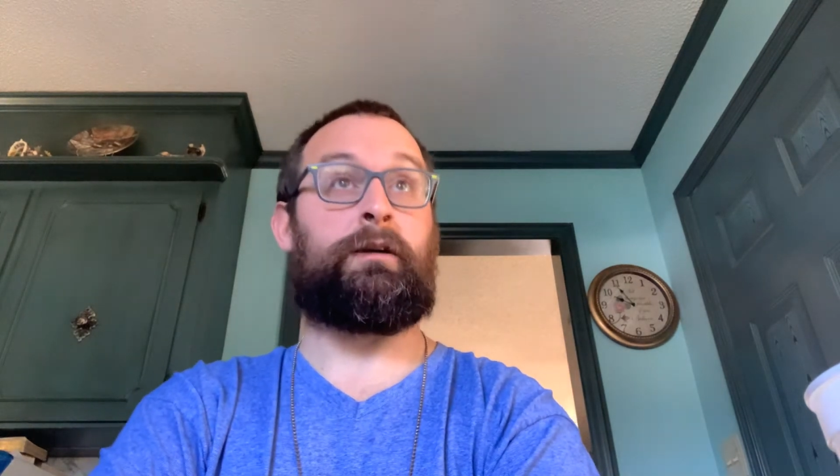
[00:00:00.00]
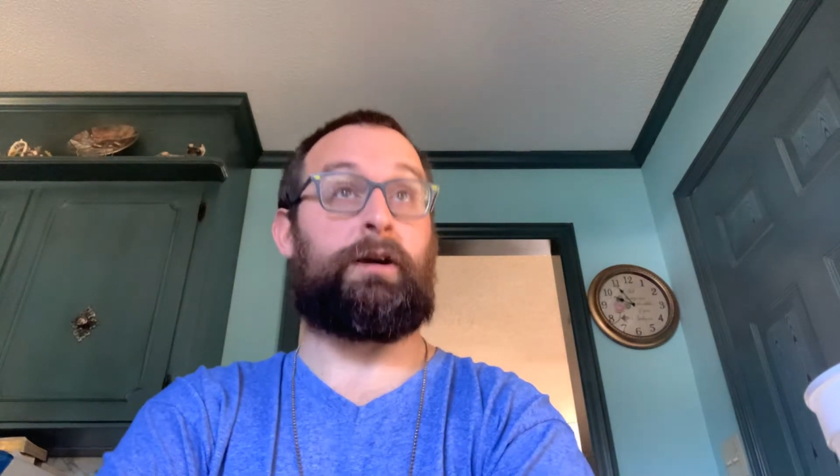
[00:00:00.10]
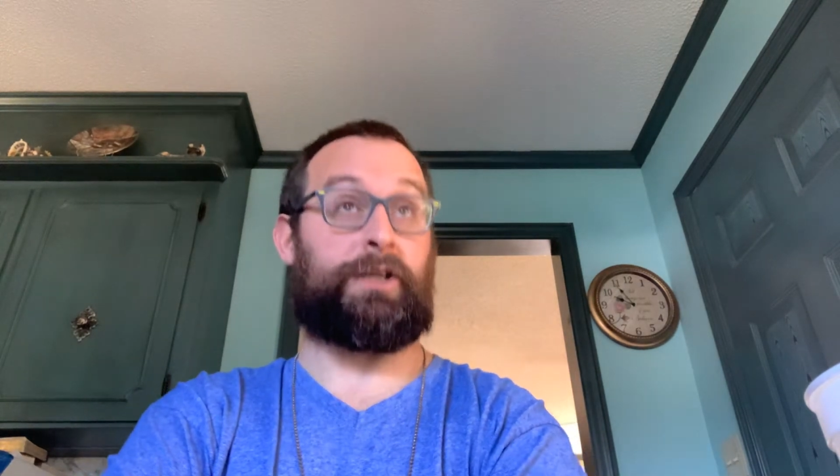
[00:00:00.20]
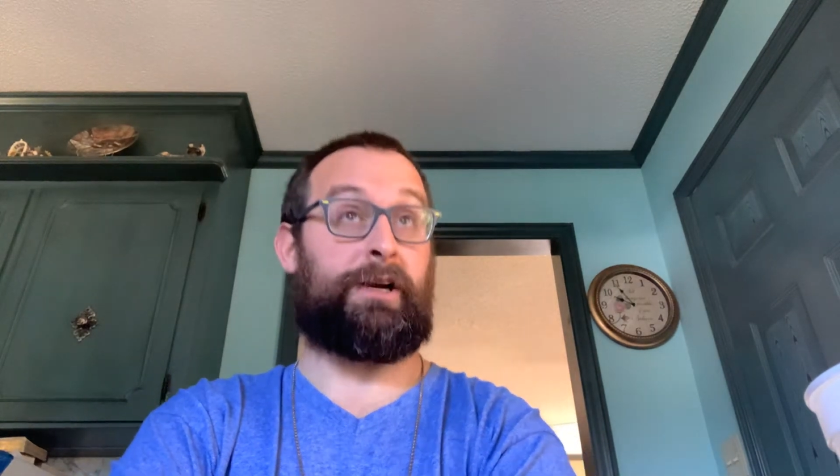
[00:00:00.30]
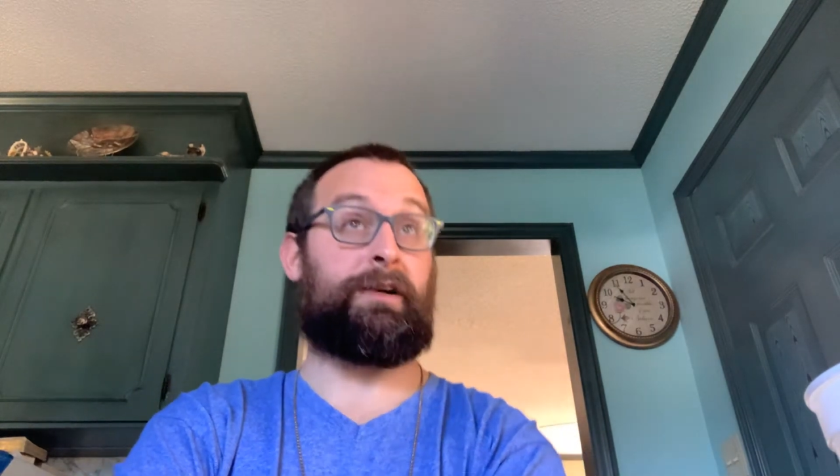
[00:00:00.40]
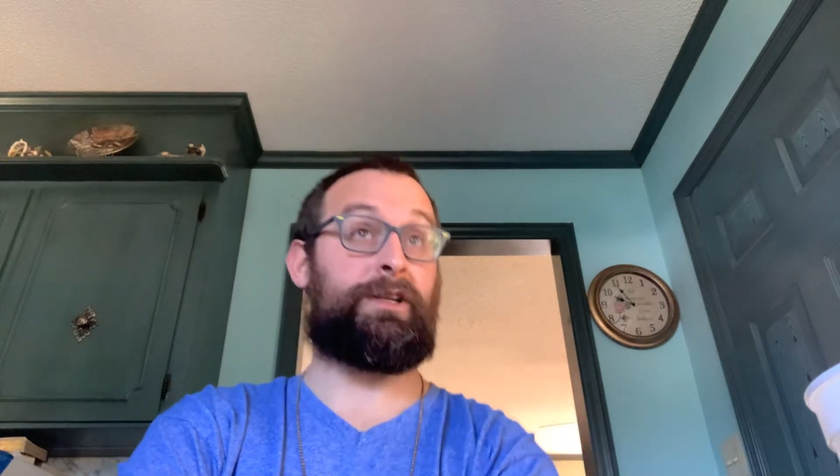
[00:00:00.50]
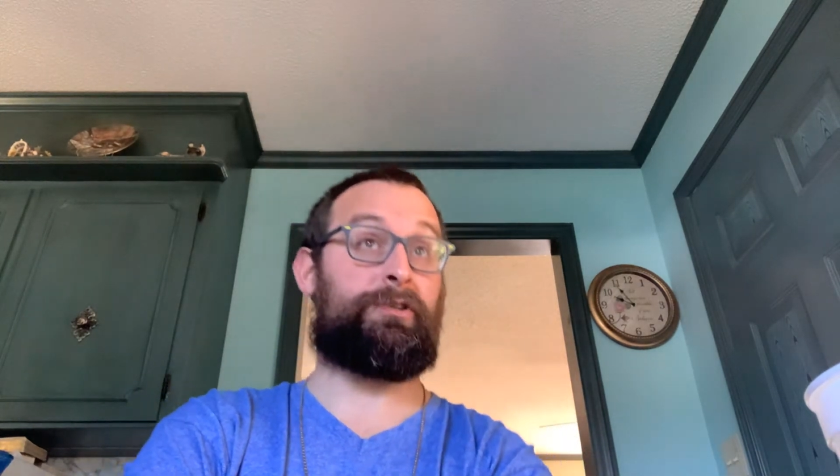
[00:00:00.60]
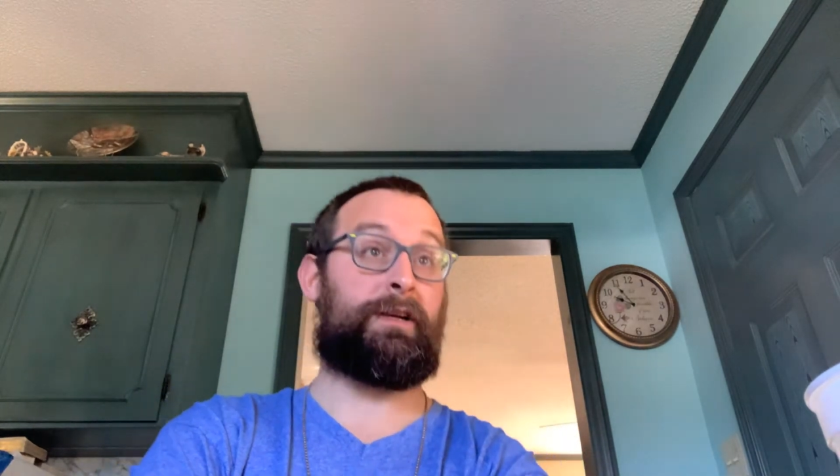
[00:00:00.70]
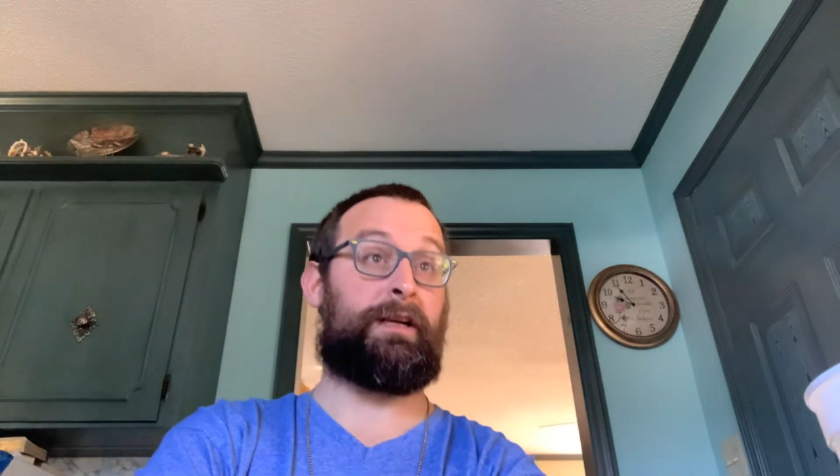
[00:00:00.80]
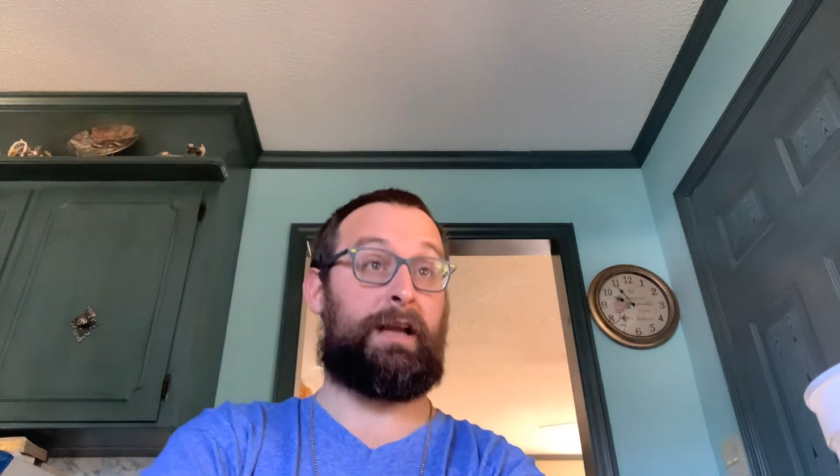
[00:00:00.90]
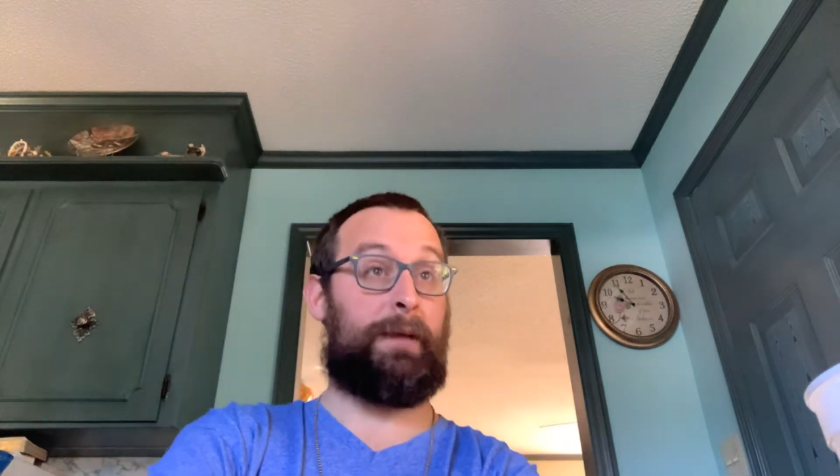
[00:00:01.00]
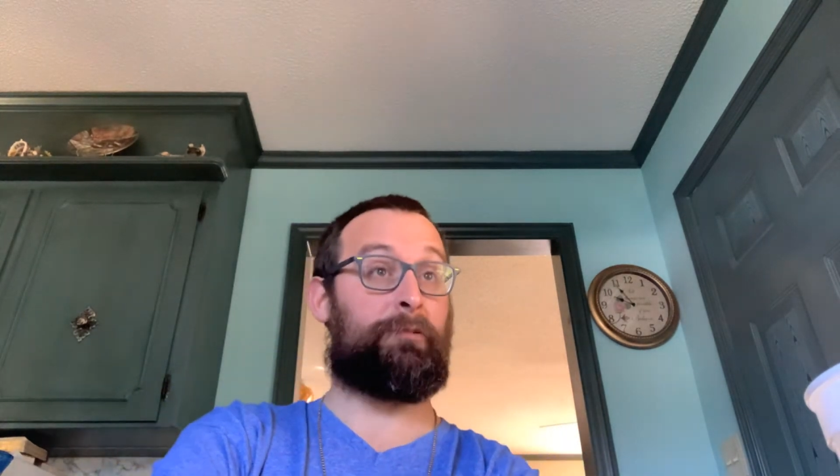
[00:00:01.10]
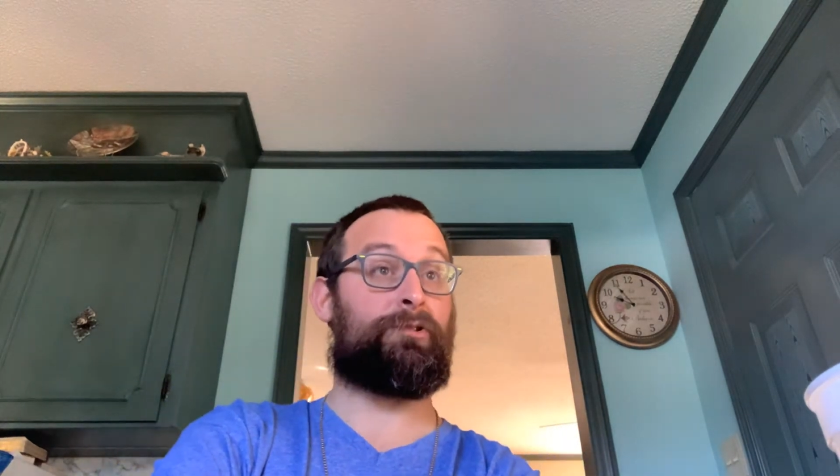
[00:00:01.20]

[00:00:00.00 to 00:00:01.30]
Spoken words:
A cherry tree? An apple